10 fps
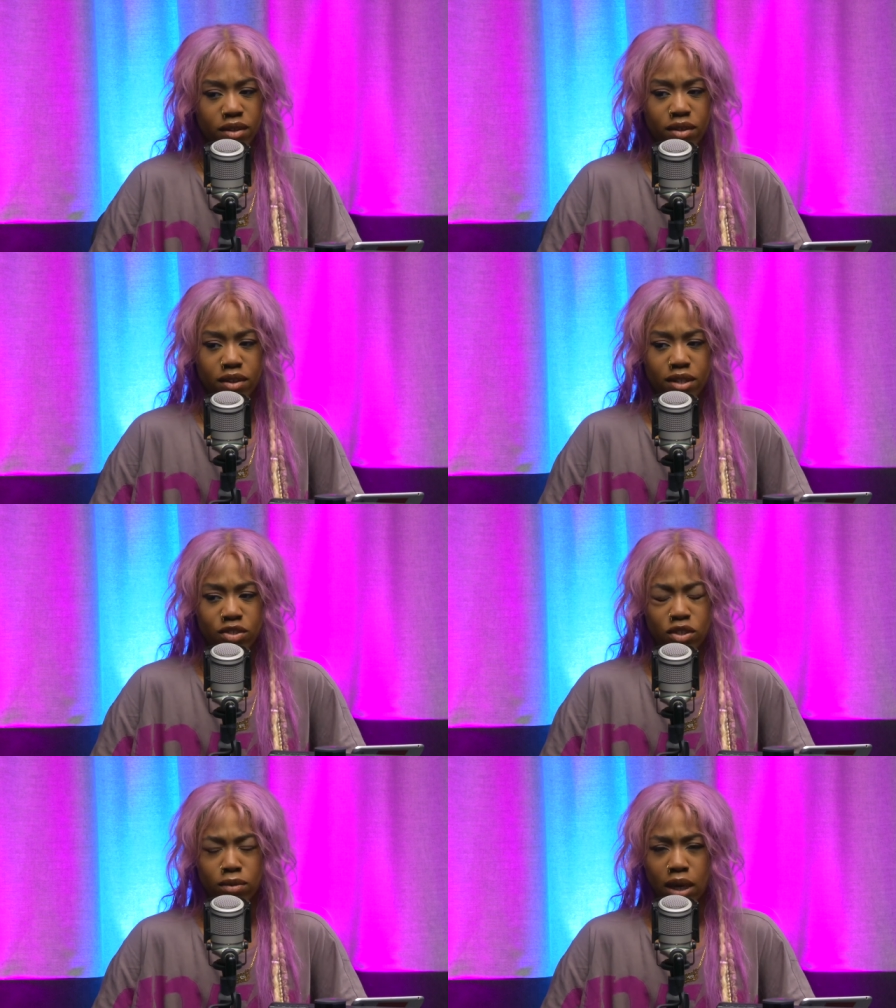And
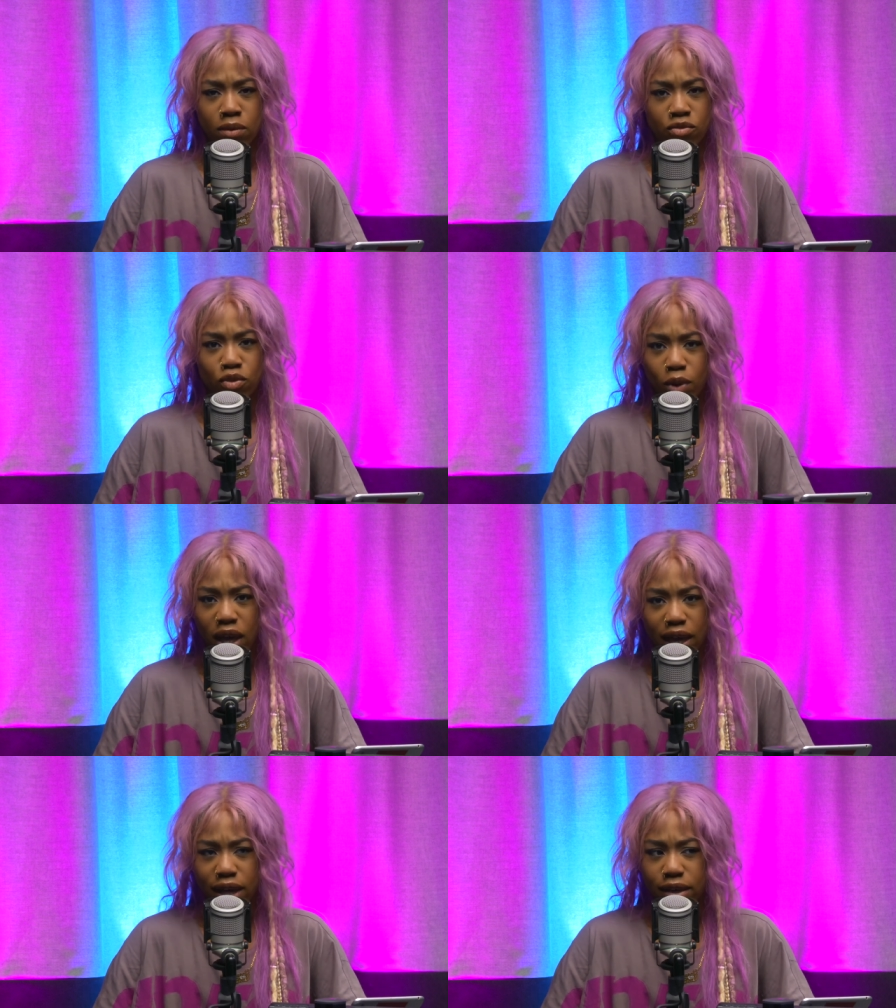so I would
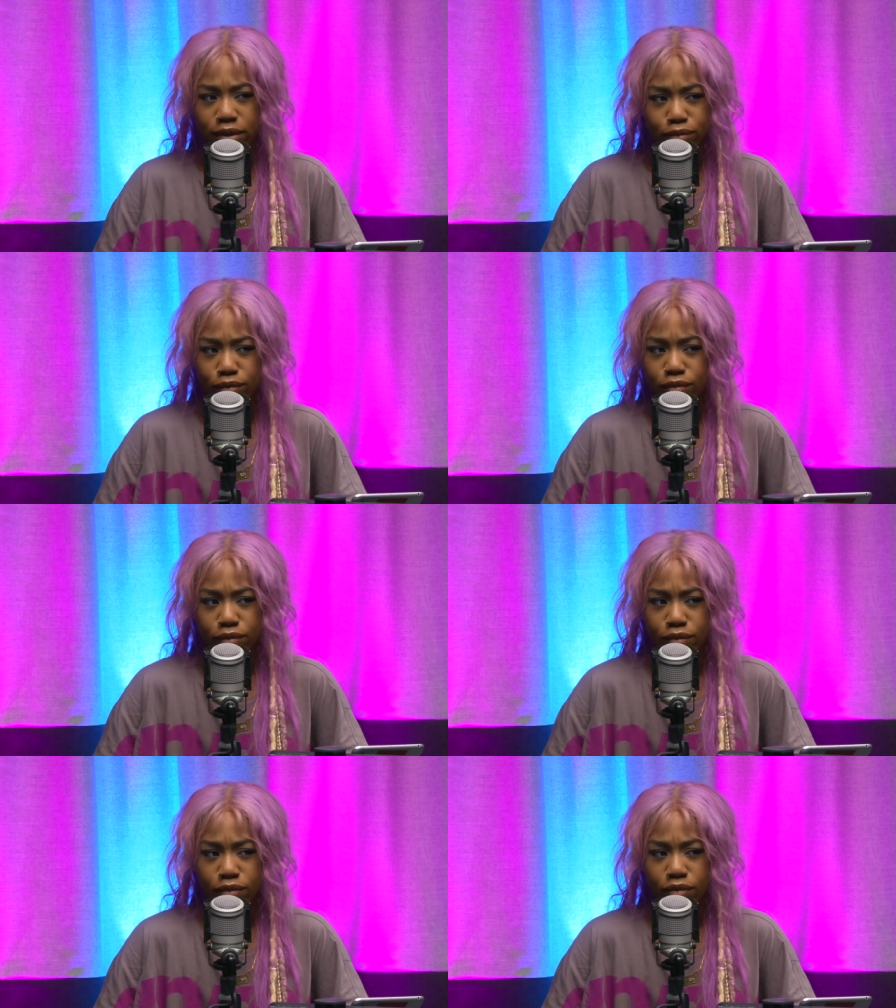reply.
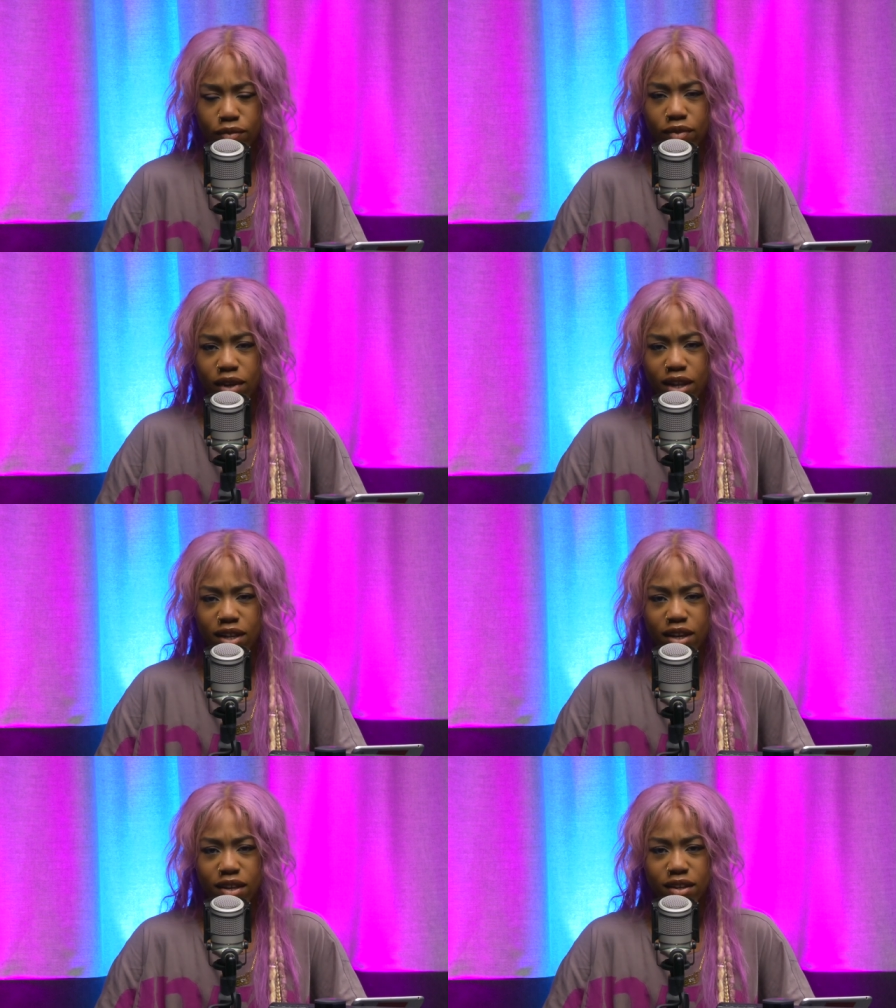And
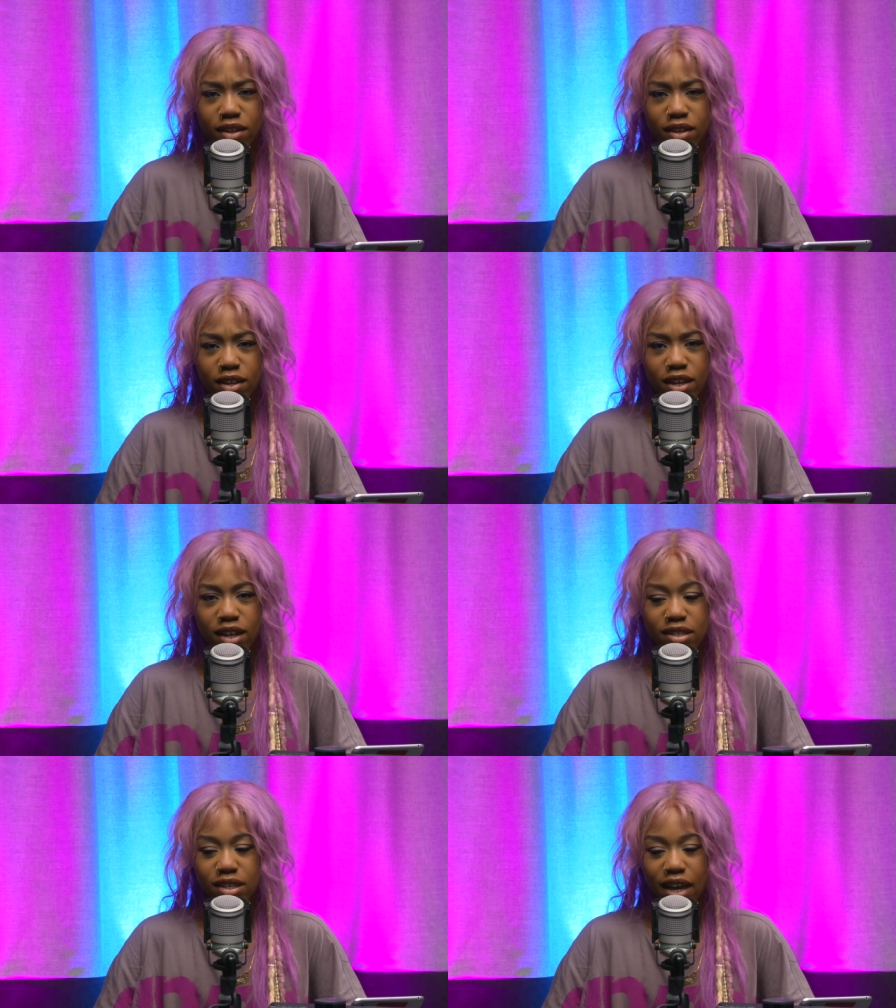then
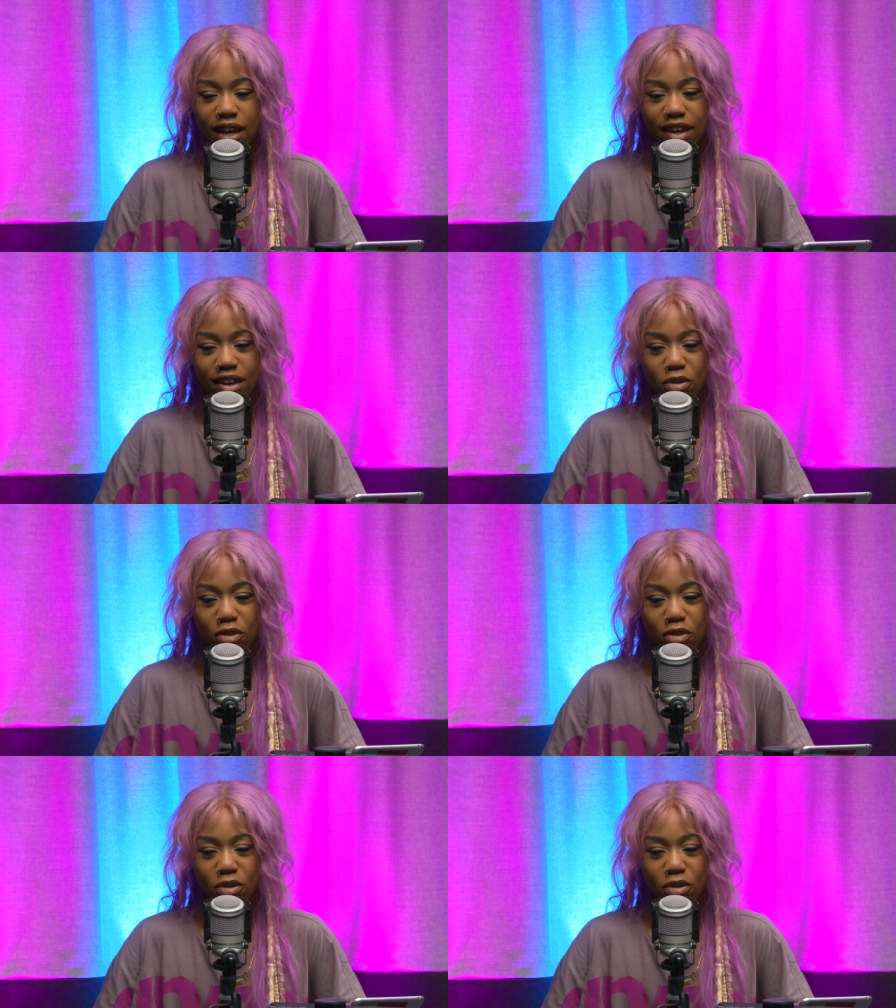it's like,